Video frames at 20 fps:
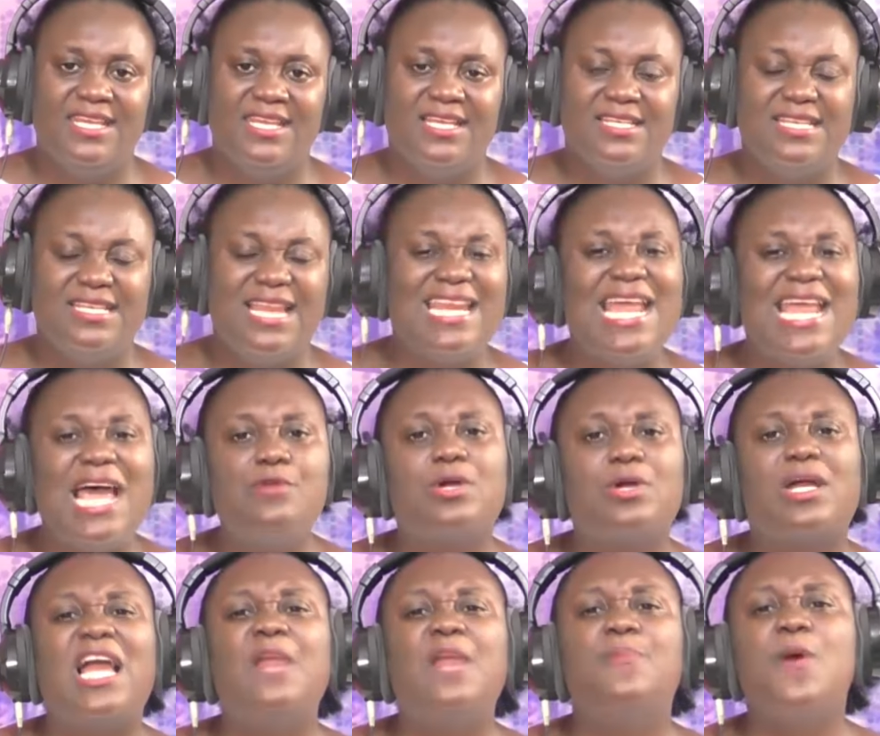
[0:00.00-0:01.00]
Nana, do
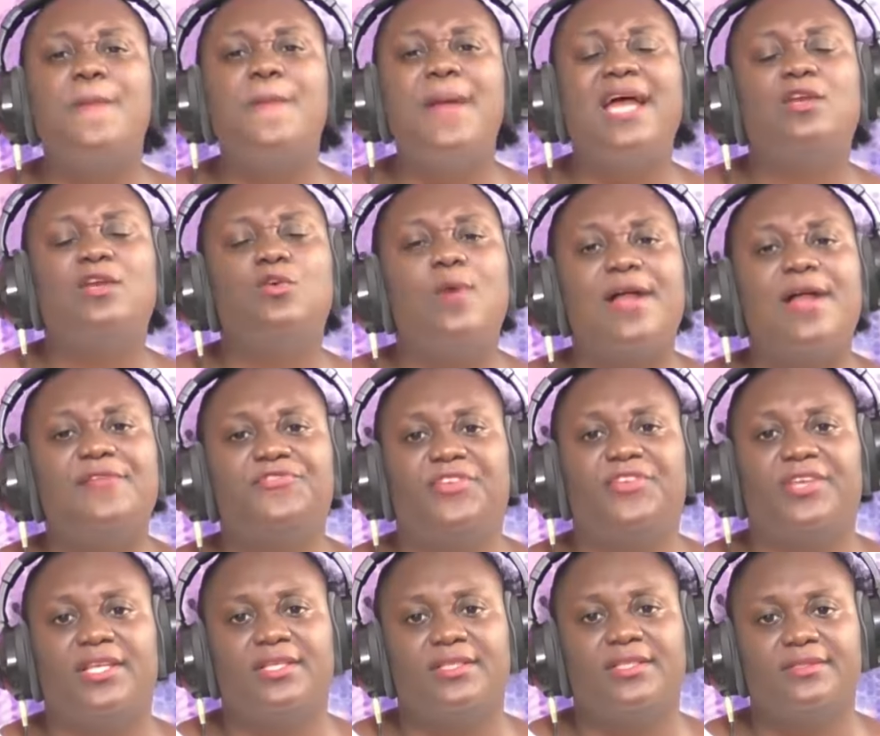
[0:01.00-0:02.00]
kind of a better want
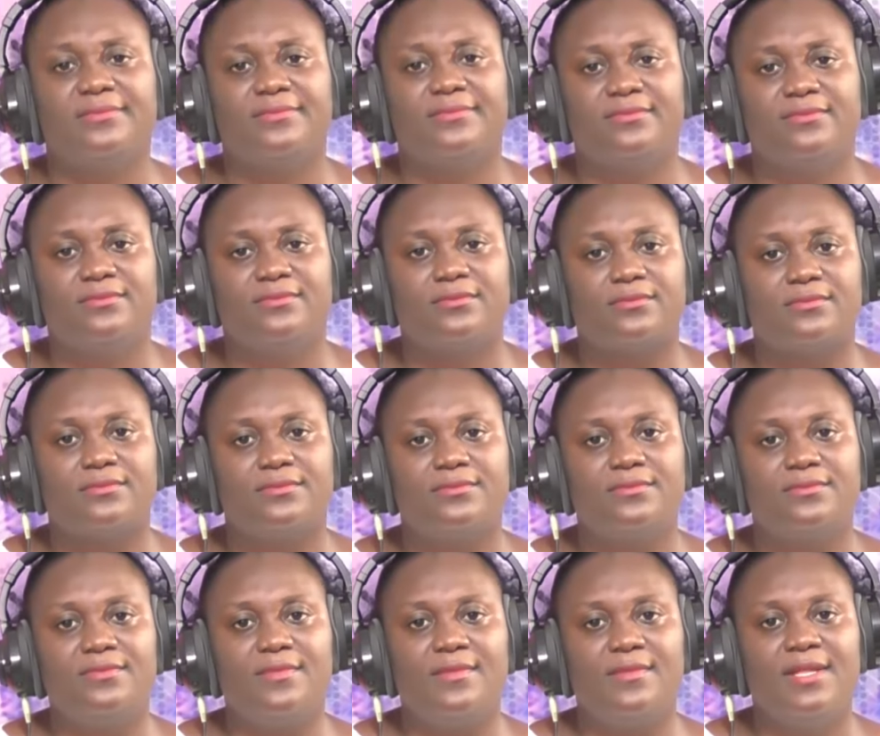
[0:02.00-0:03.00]
you.
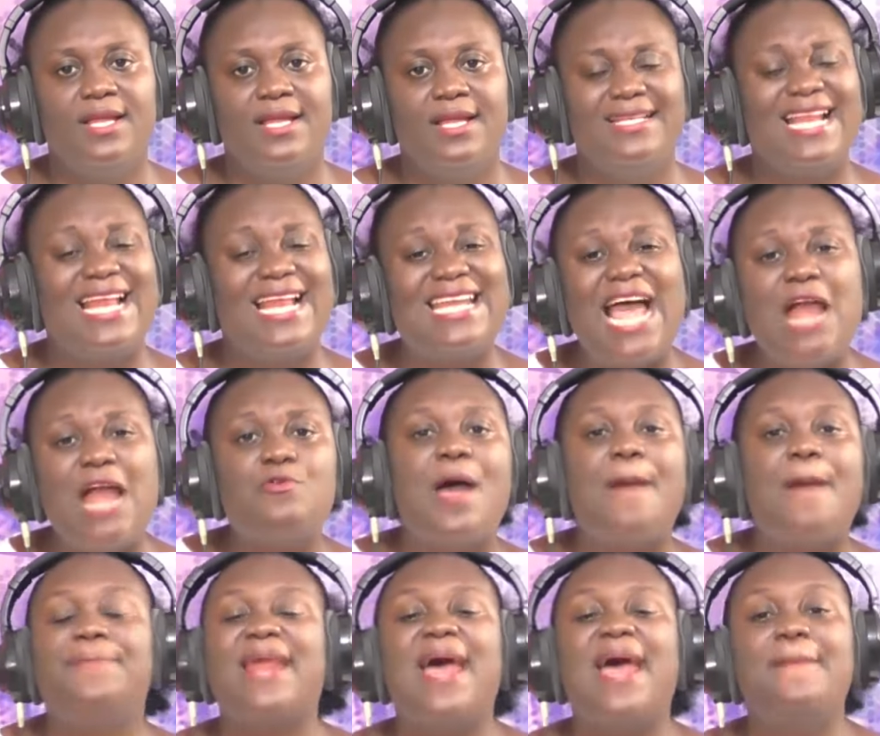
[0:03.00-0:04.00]
Nana, do
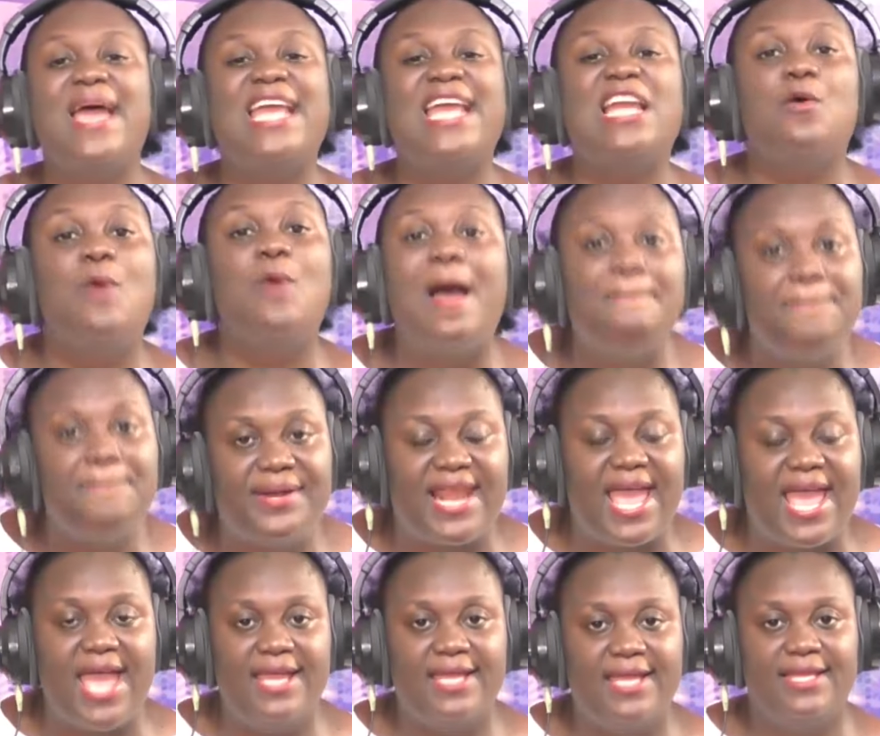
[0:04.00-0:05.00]
a praben a
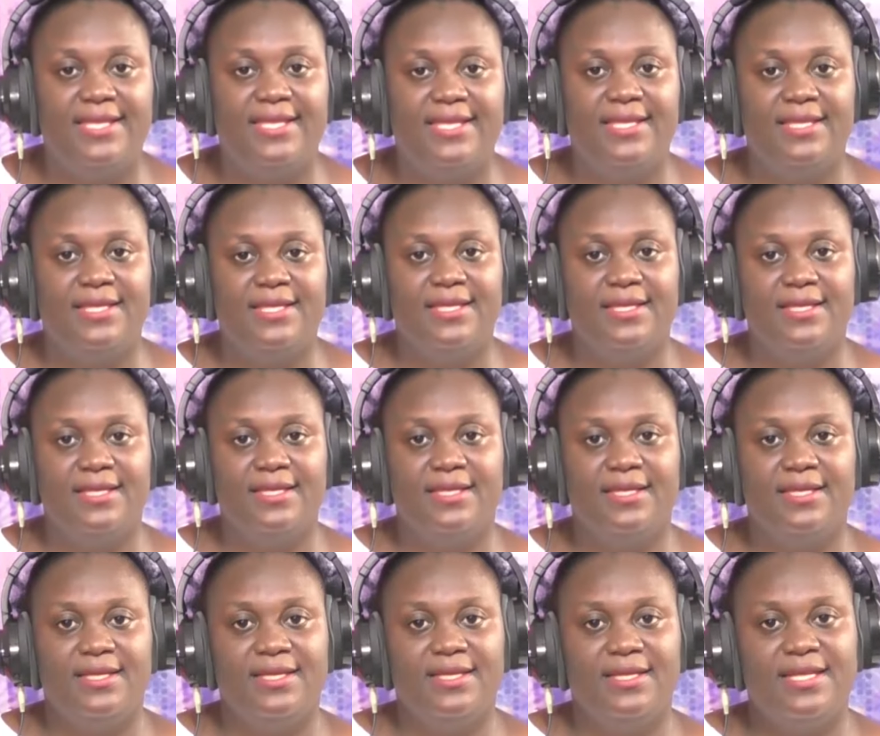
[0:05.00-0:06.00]
wampra.
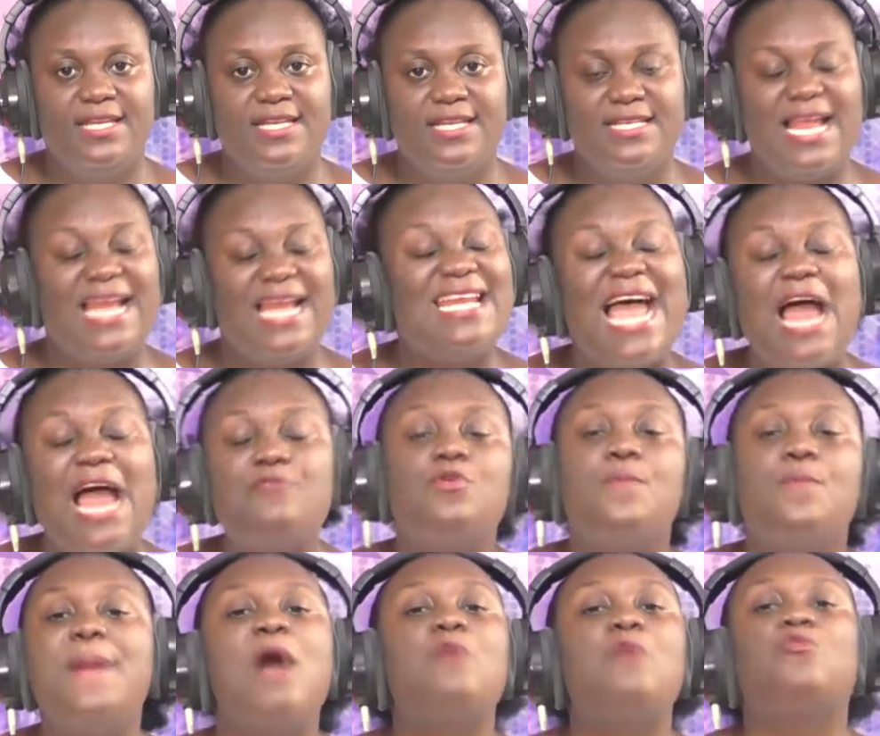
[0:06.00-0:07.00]
Nana,
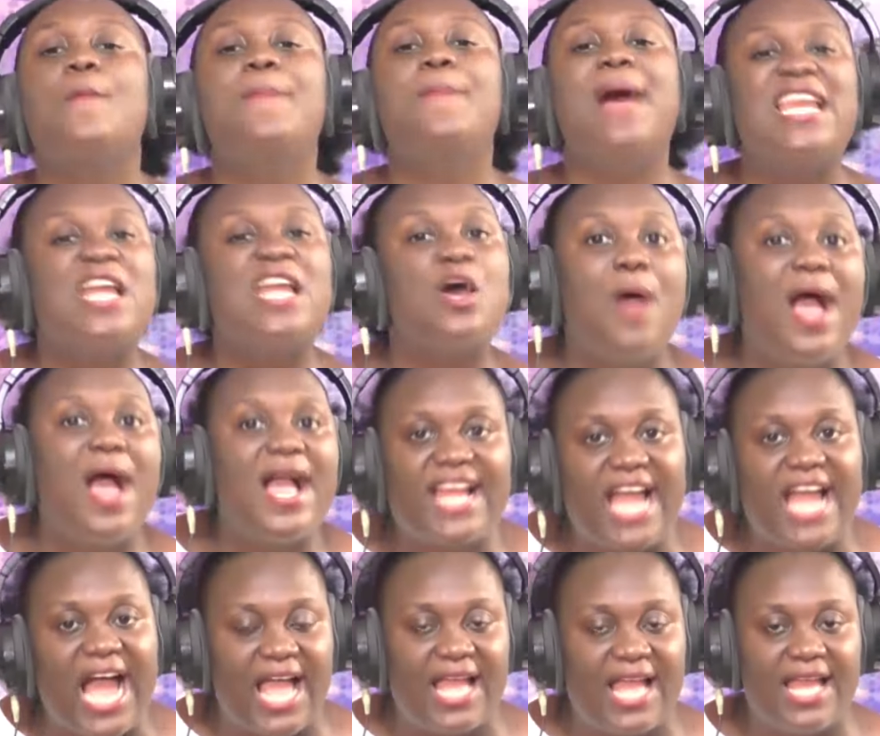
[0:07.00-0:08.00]
do banku ben a
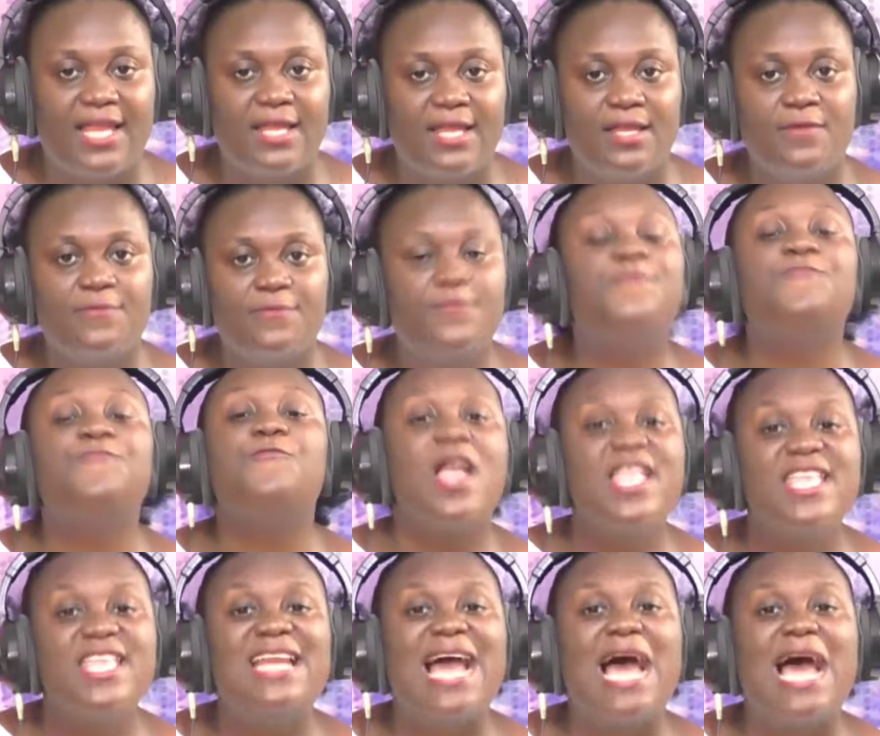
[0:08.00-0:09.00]
wanka. For
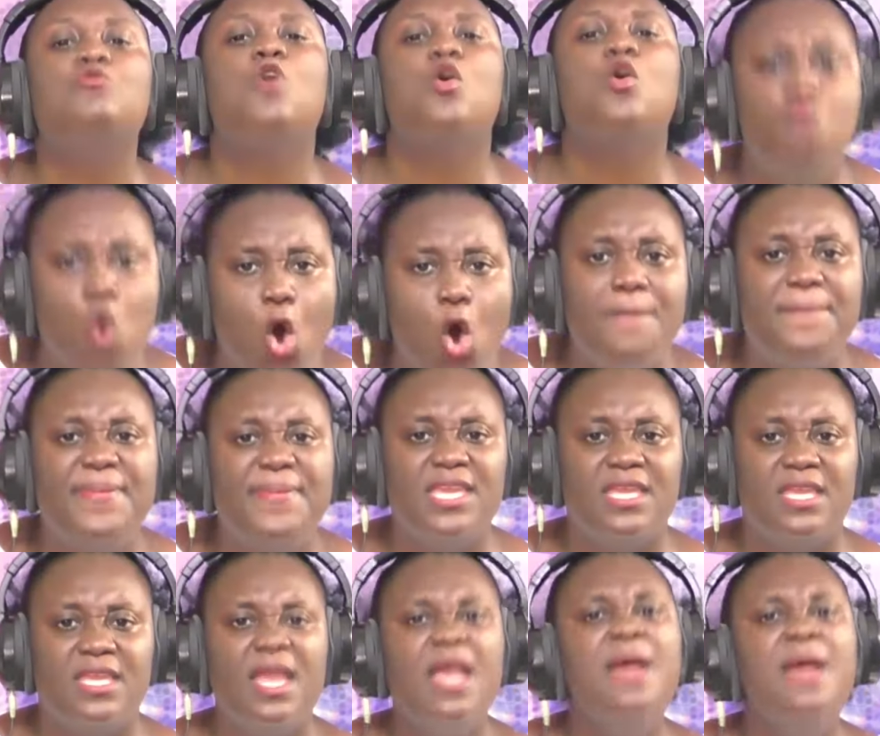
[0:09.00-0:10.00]
swinging, I will
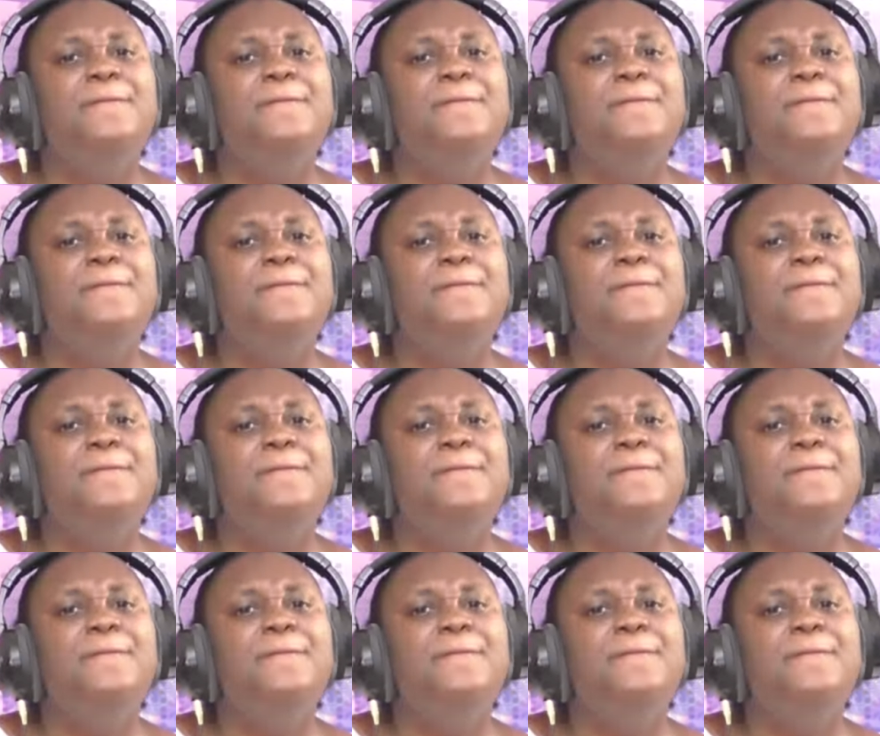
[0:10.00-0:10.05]
be.